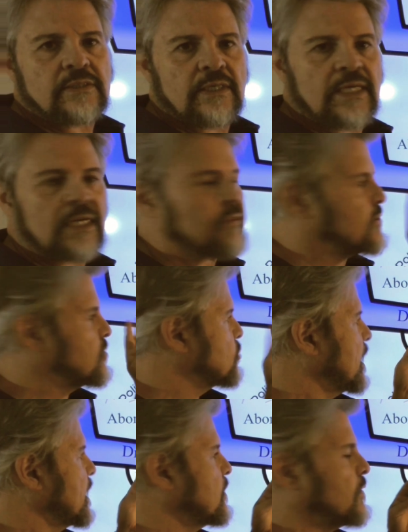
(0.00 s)
again, the
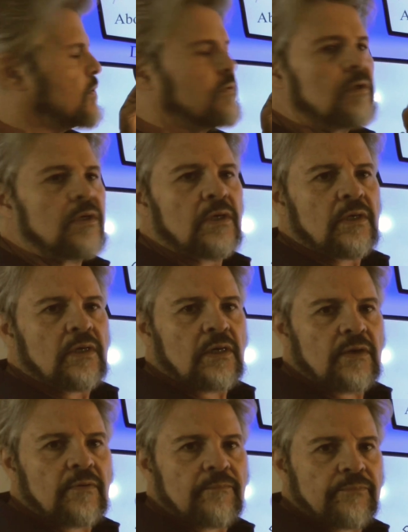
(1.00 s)
Draco,
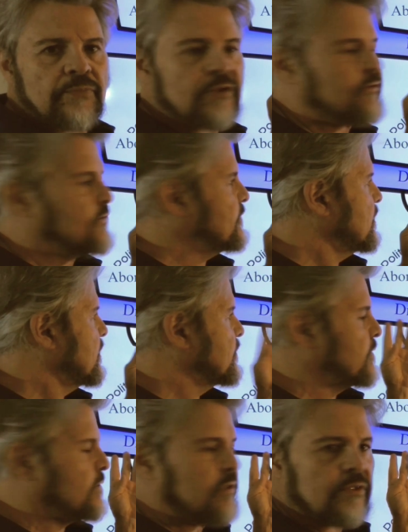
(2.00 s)
this is
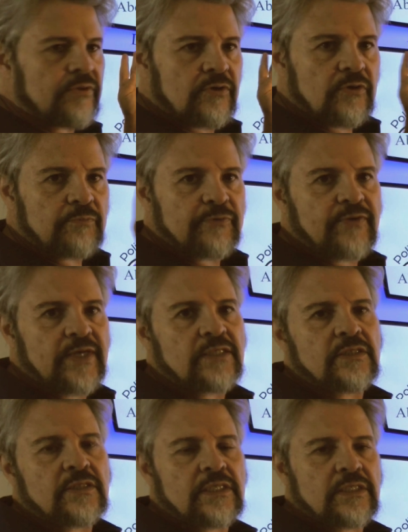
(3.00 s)
another group of
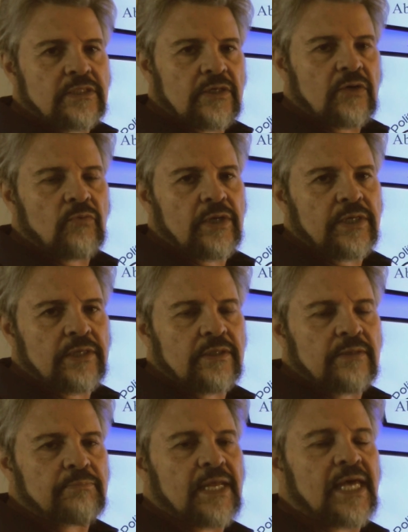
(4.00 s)
entities that are running the
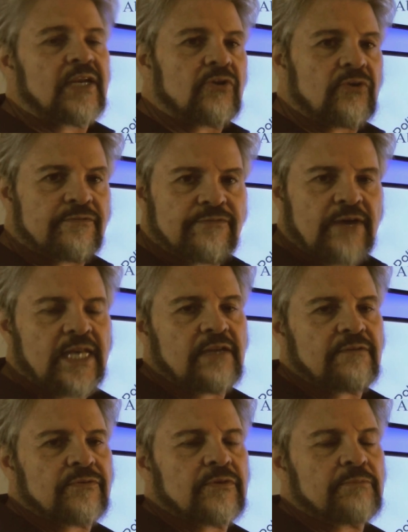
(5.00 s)
planet or fighting
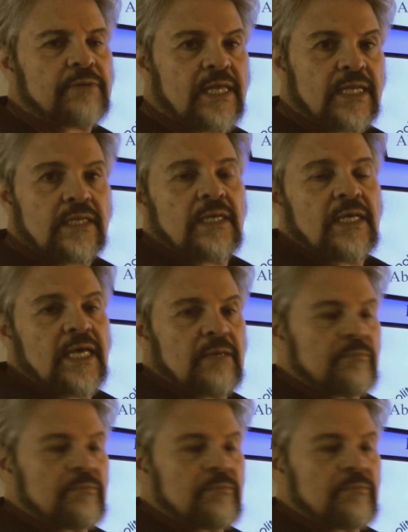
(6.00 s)
for the planet and